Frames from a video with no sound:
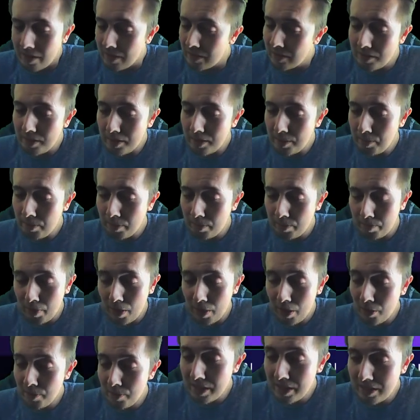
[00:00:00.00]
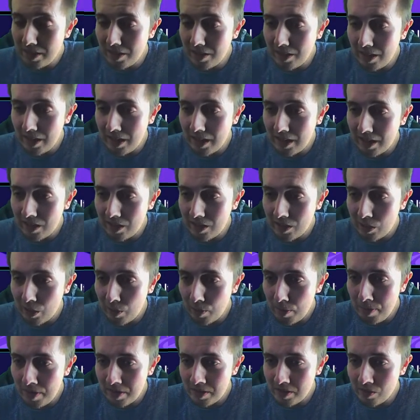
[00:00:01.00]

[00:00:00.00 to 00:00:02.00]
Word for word: The part of me think you know it could be Messi.